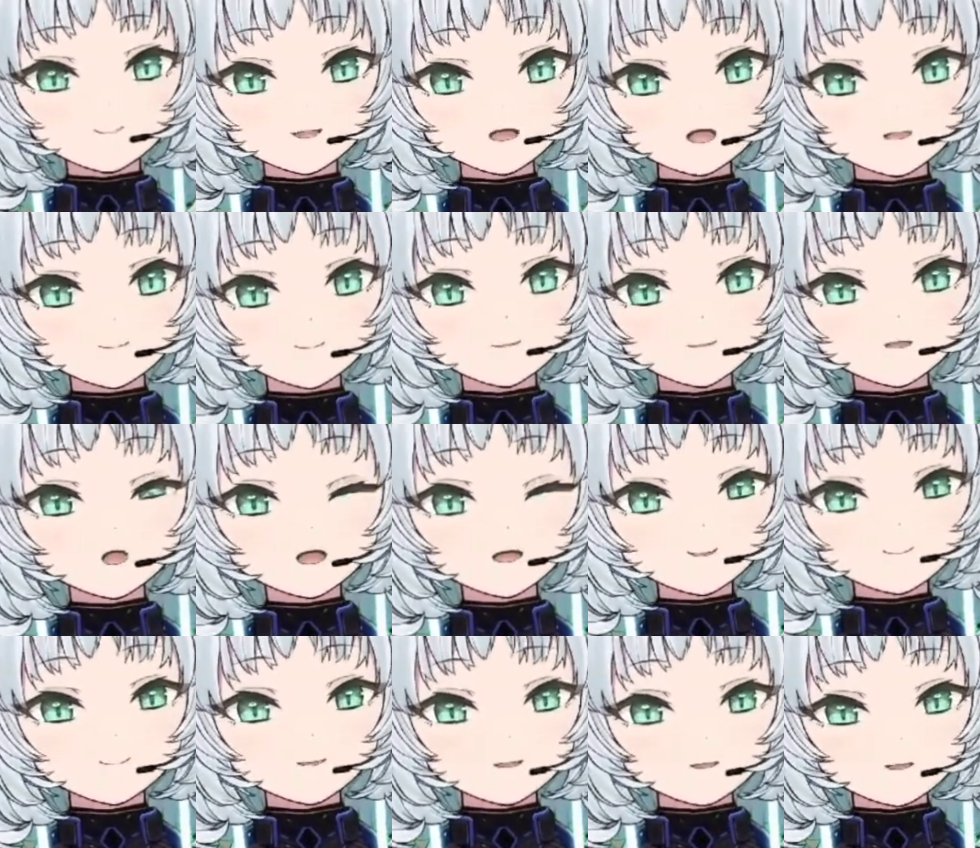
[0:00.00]
have the battle
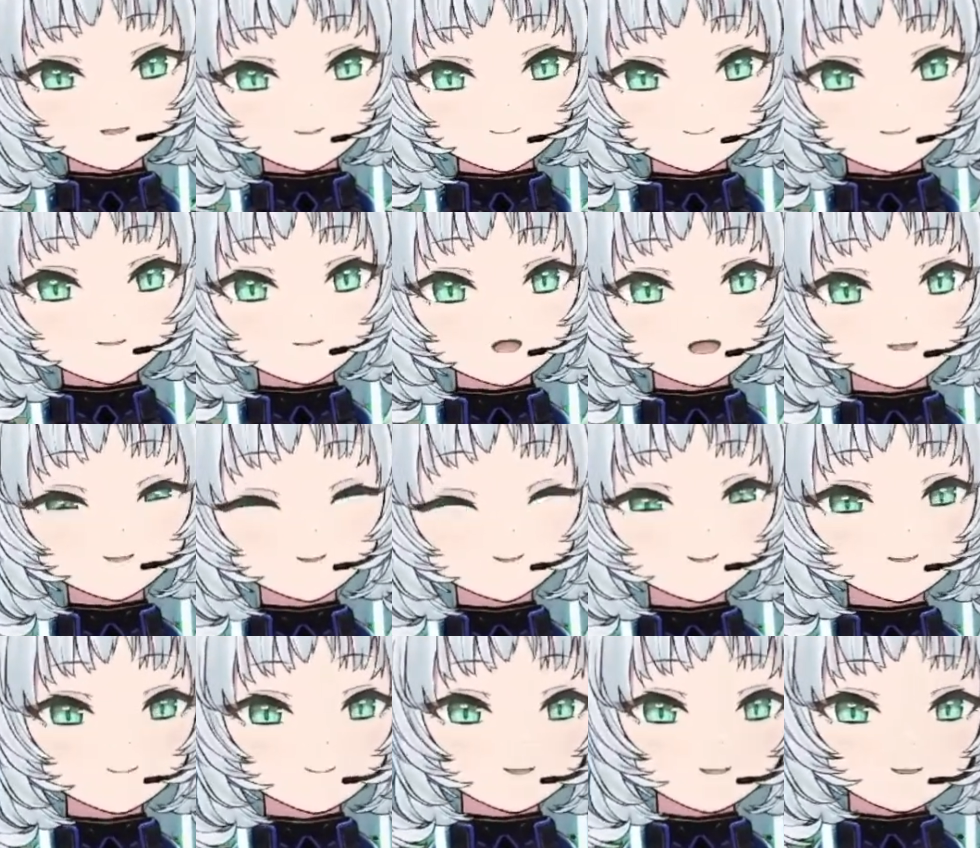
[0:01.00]
music for the battles that
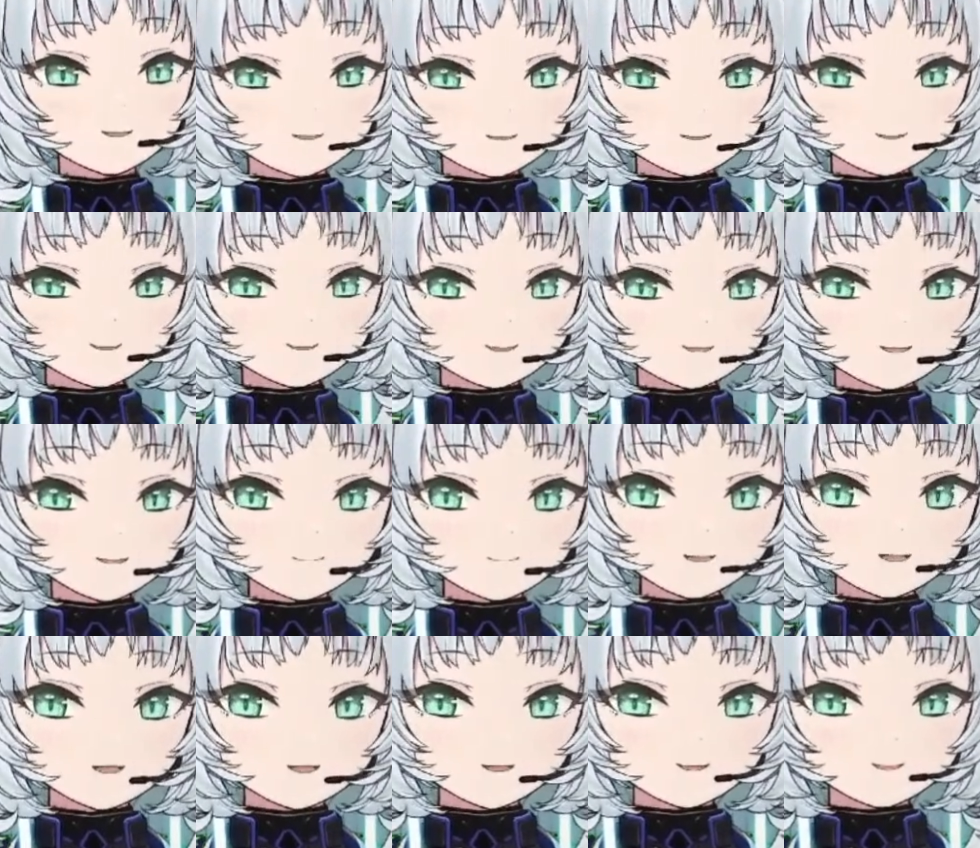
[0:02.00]
we choose to keep
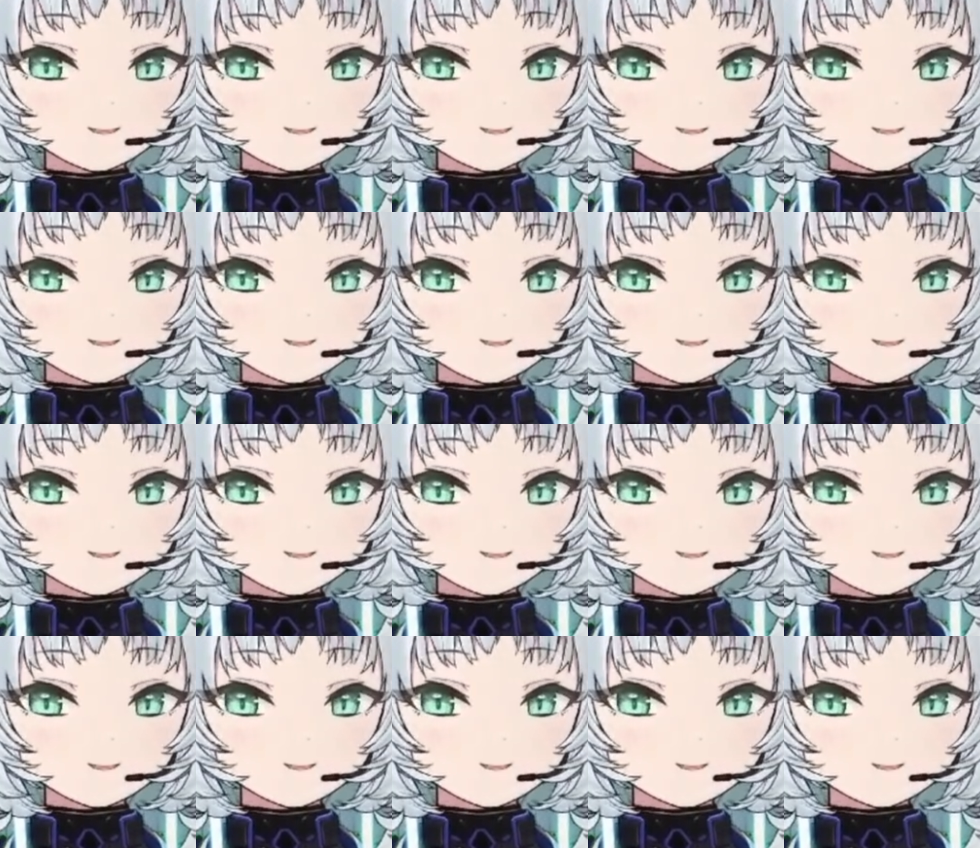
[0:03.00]
in.